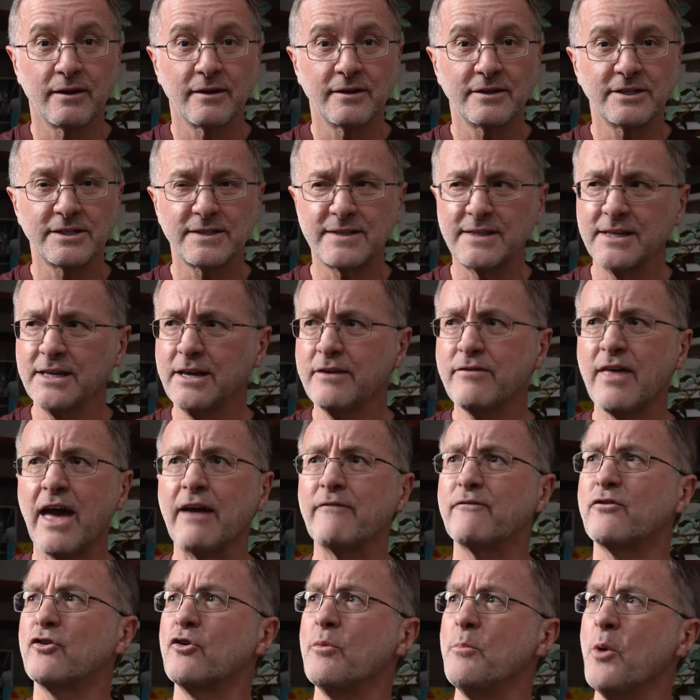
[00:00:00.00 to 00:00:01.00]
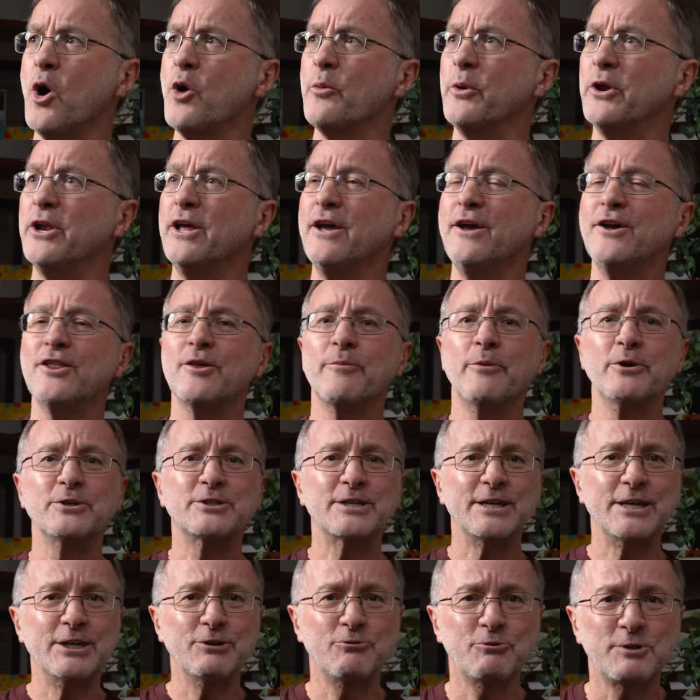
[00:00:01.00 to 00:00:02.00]
Just think of that for a moment. The
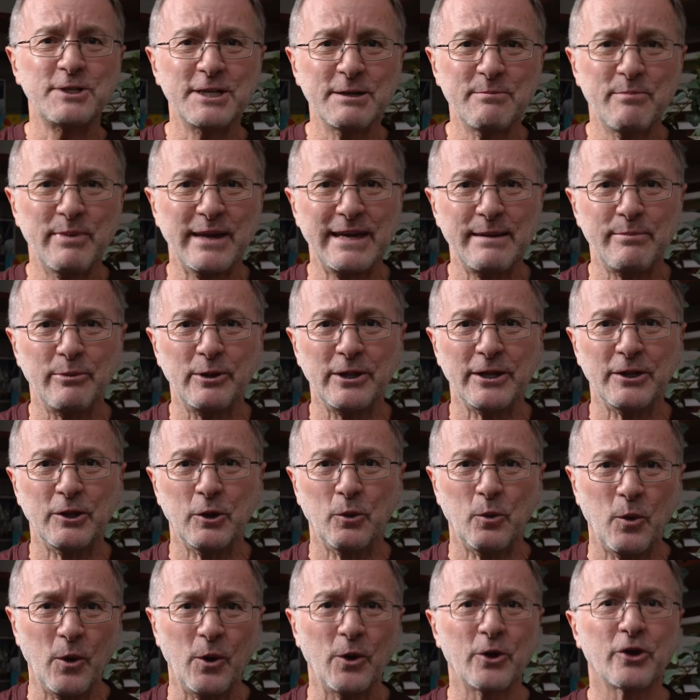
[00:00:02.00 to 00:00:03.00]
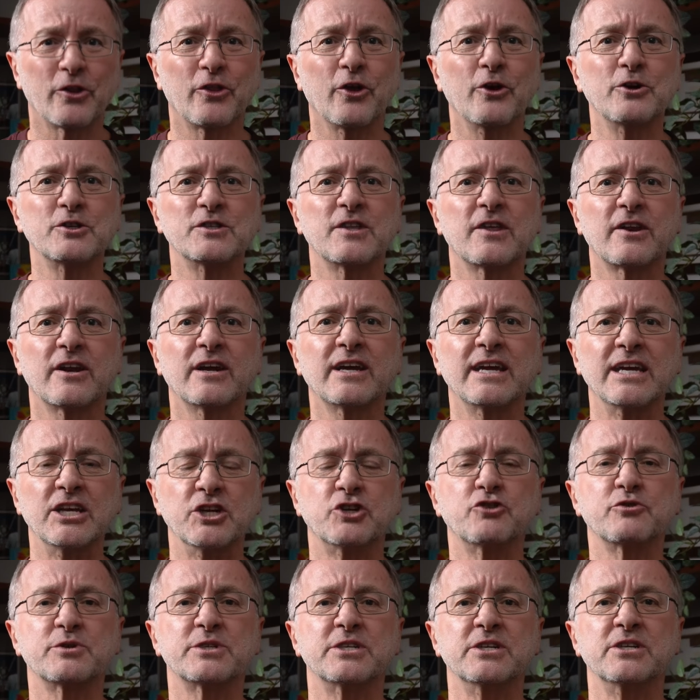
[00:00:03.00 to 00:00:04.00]
most interesting people in the world are those that are
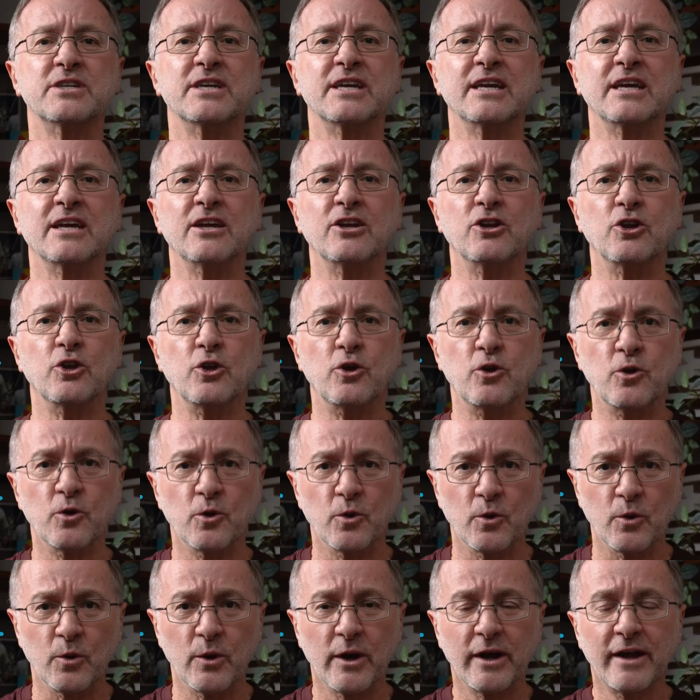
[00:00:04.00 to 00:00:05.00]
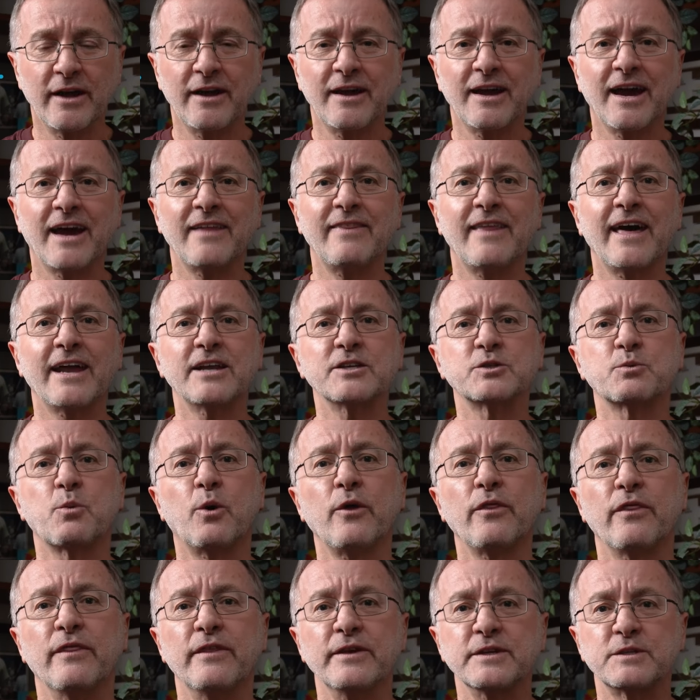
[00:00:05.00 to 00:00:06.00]
interested in you. And that is
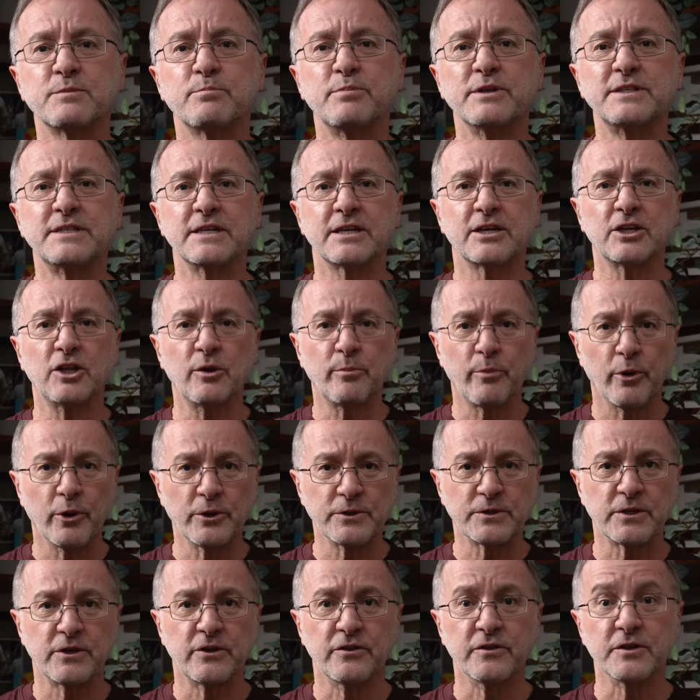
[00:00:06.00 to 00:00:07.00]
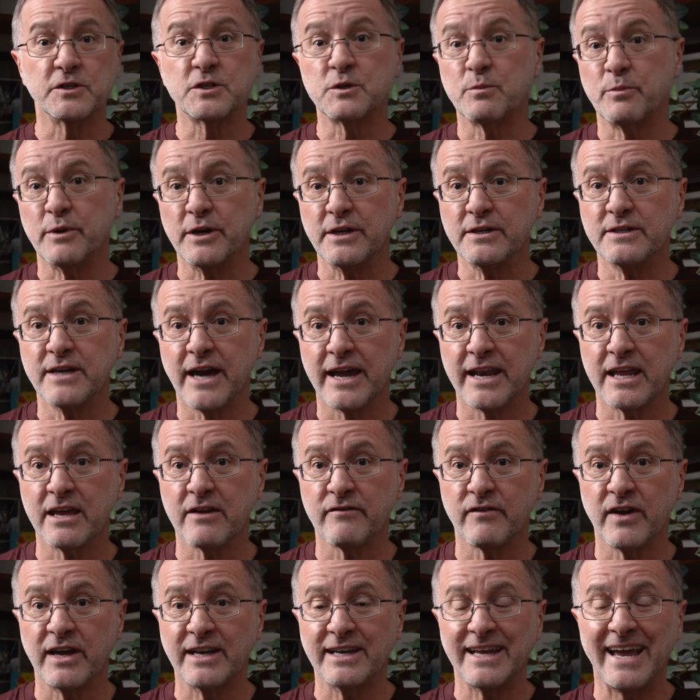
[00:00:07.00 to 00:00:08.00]
what this particular person in the speed dating
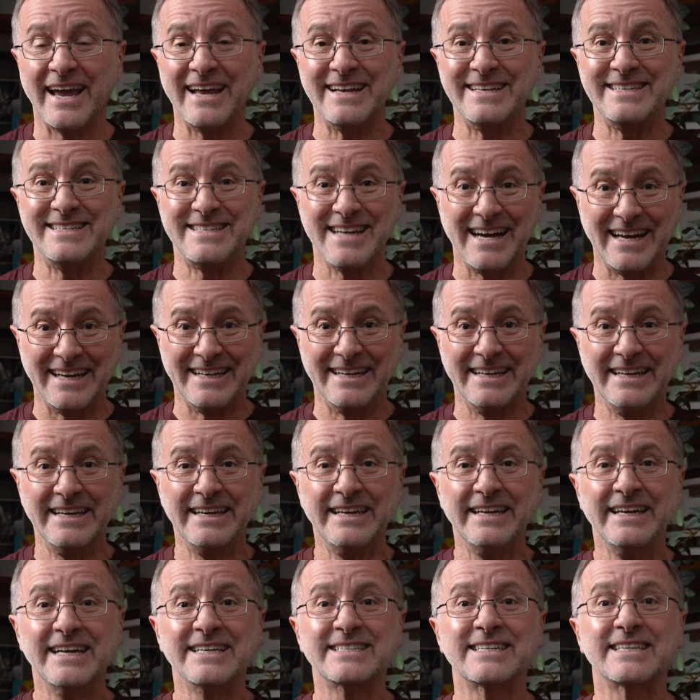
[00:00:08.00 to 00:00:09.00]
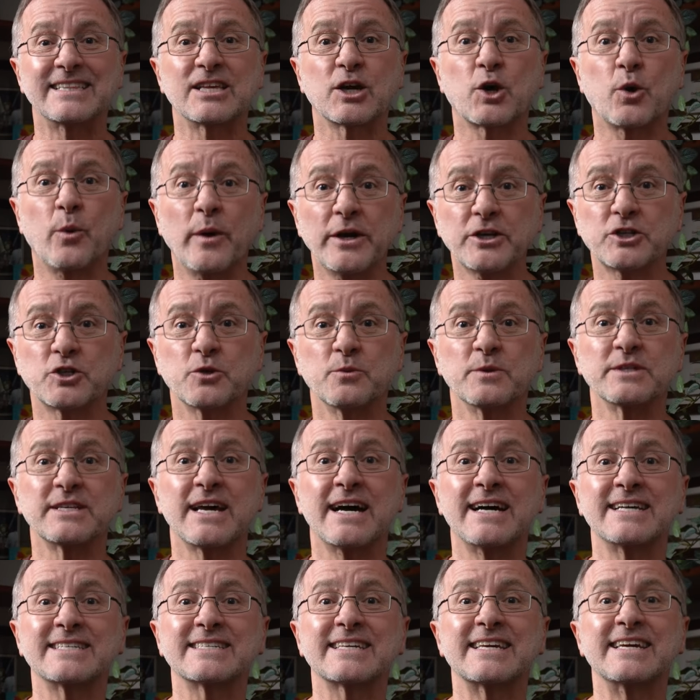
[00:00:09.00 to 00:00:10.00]
event had done, is that the question was
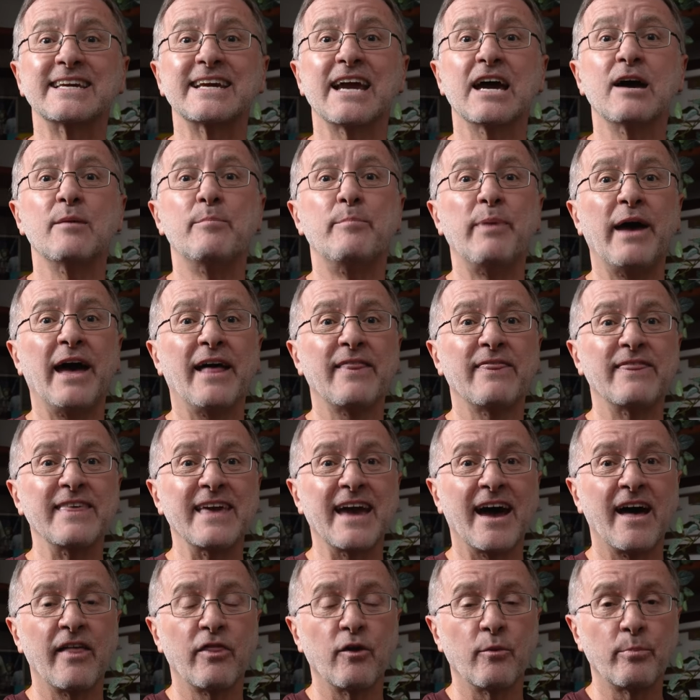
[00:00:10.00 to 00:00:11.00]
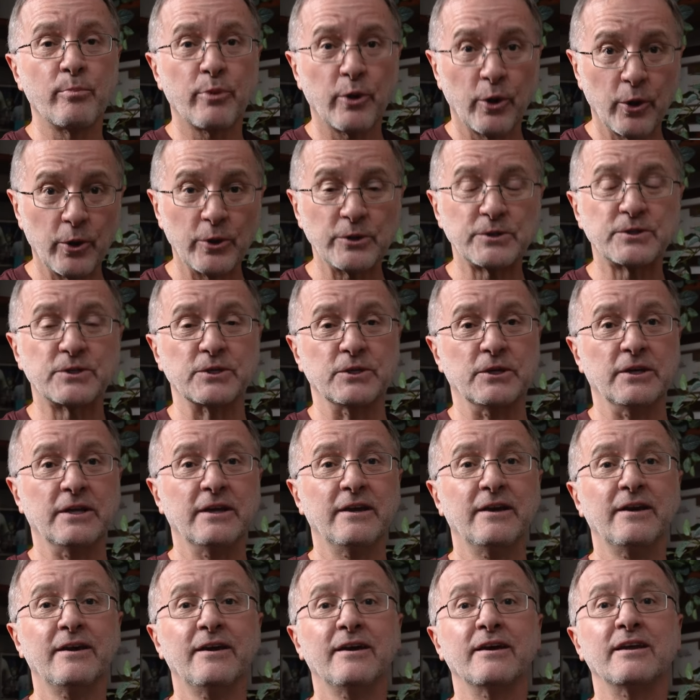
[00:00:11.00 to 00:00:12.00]
asking about the other person.
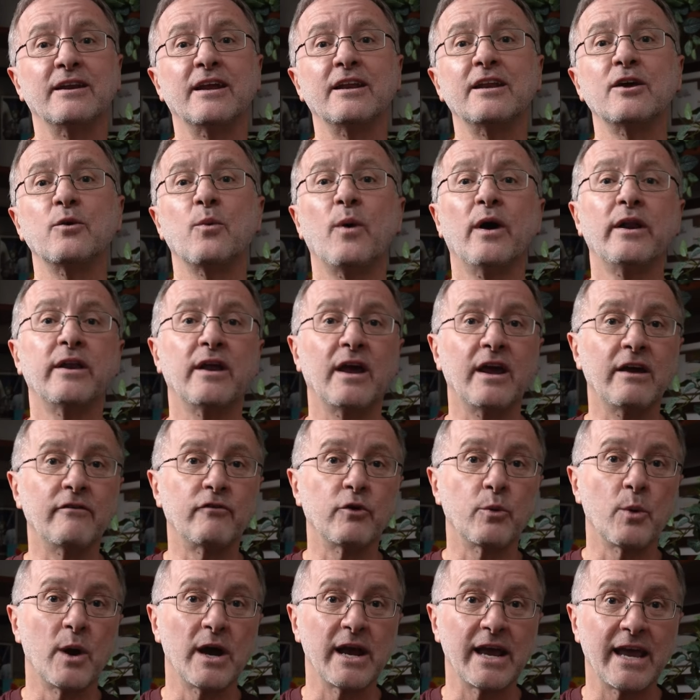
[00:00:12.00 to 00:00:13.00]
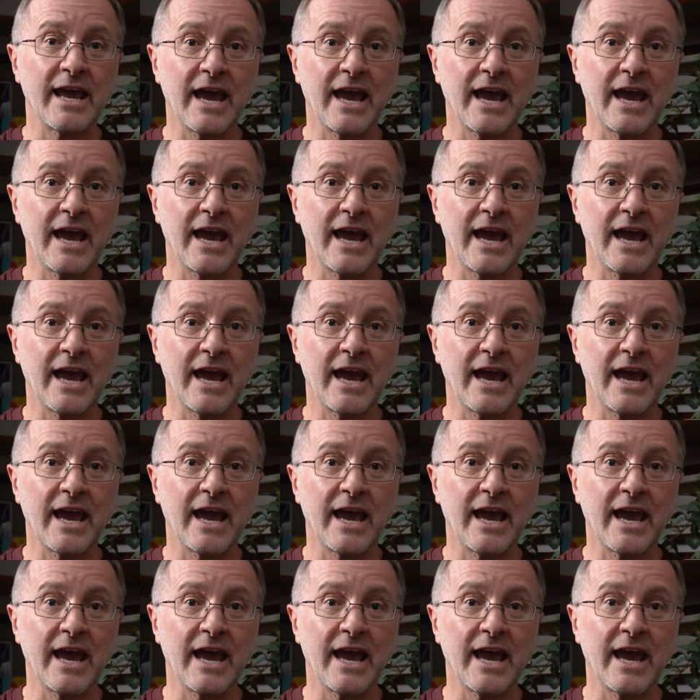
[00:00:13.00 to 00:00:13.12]
And any wonder everyone